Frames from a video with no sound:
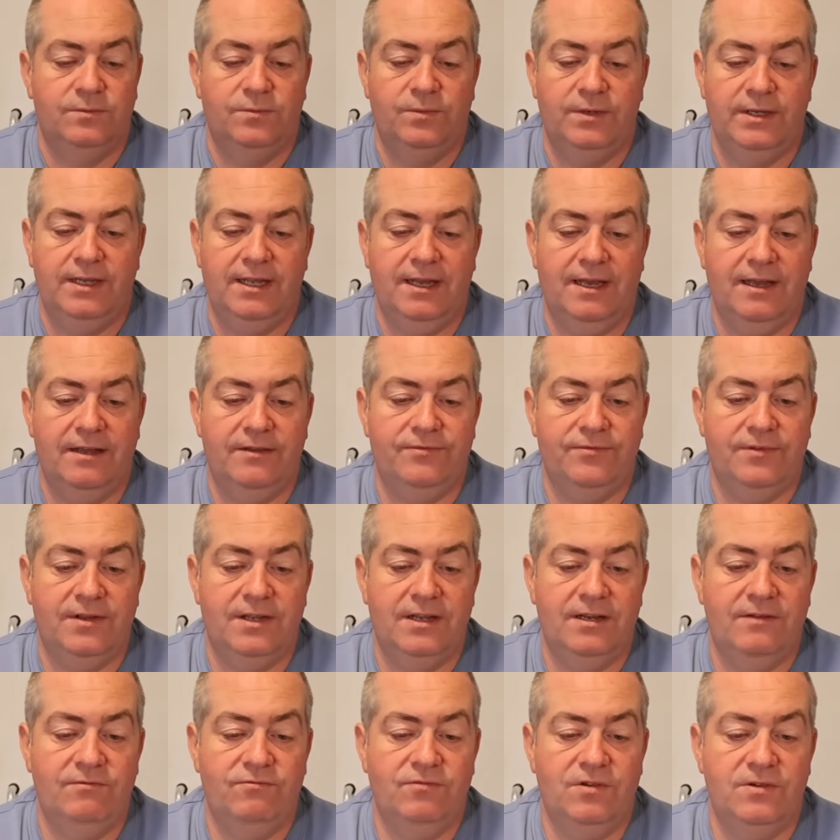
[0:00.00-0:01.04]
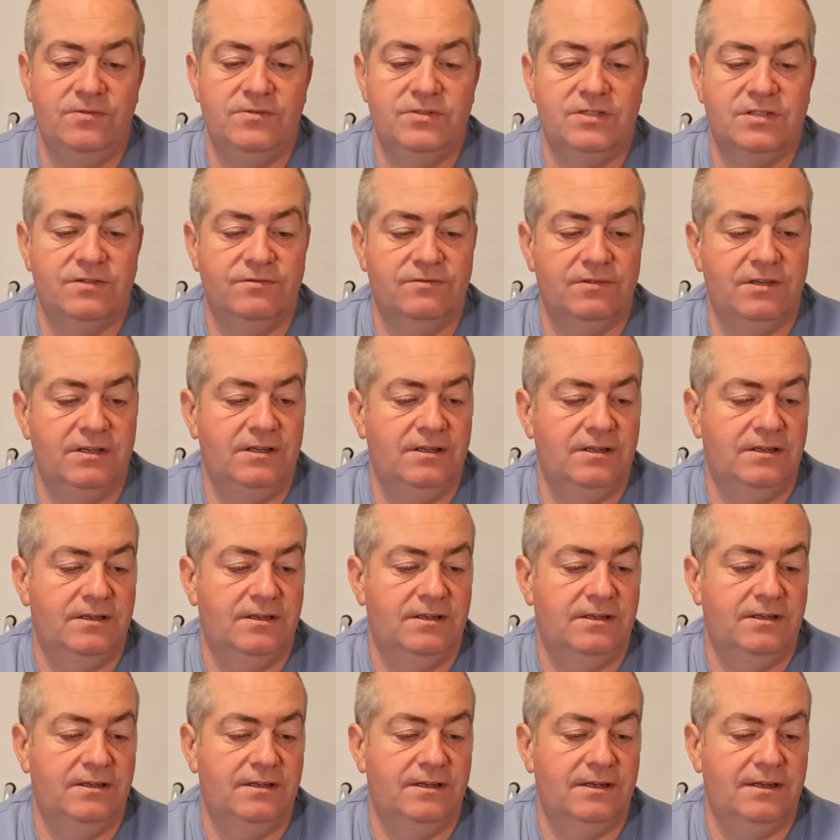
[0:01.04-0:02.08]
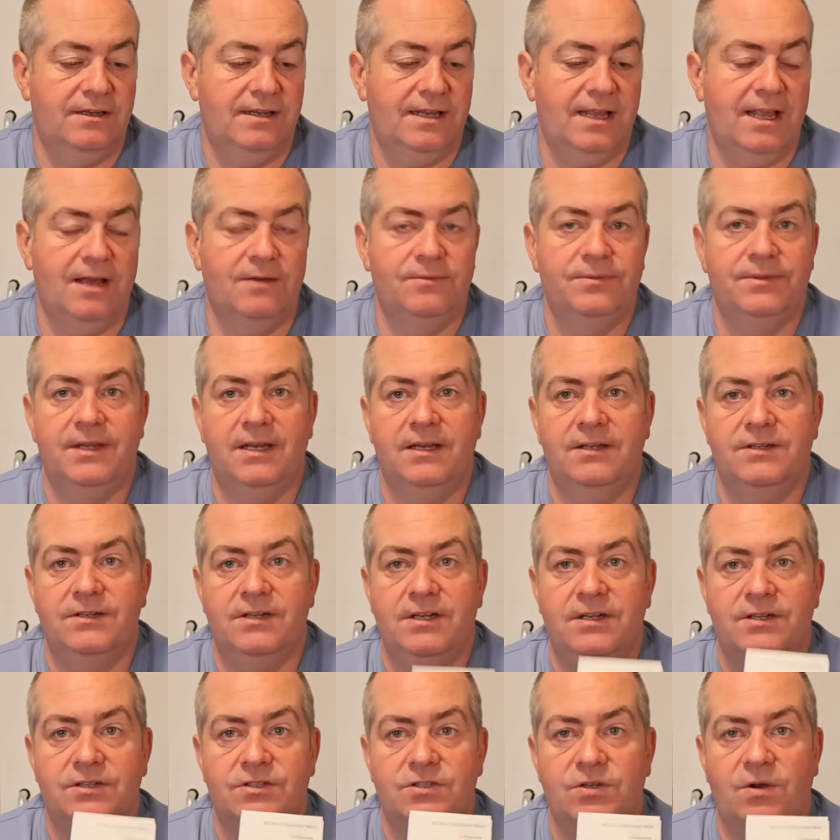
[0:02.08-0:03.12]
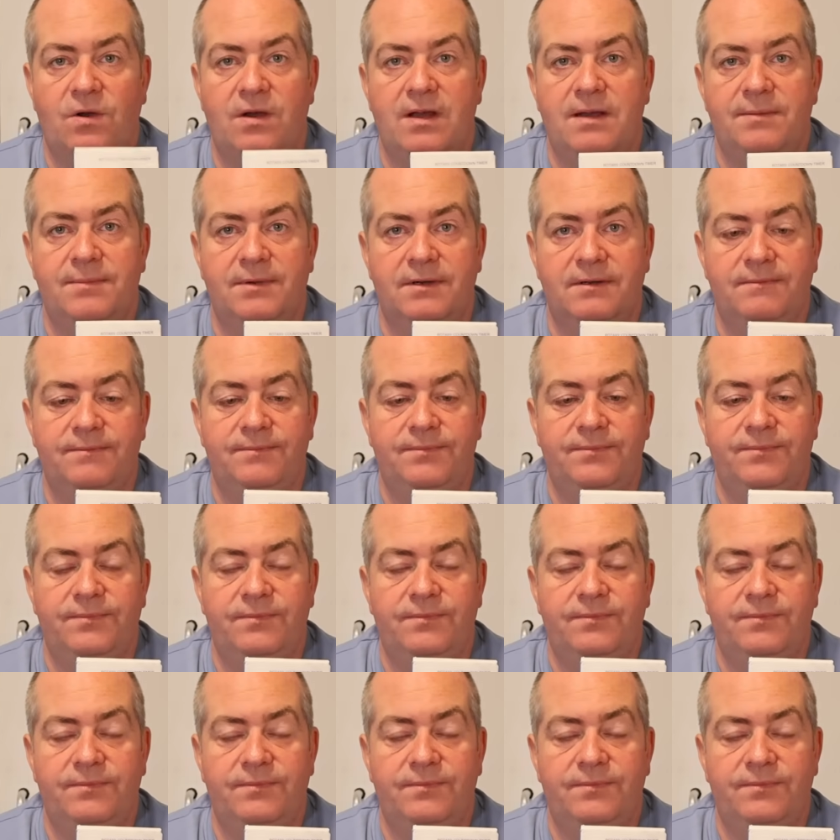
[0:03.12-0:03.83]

We have a rotary countdown timer.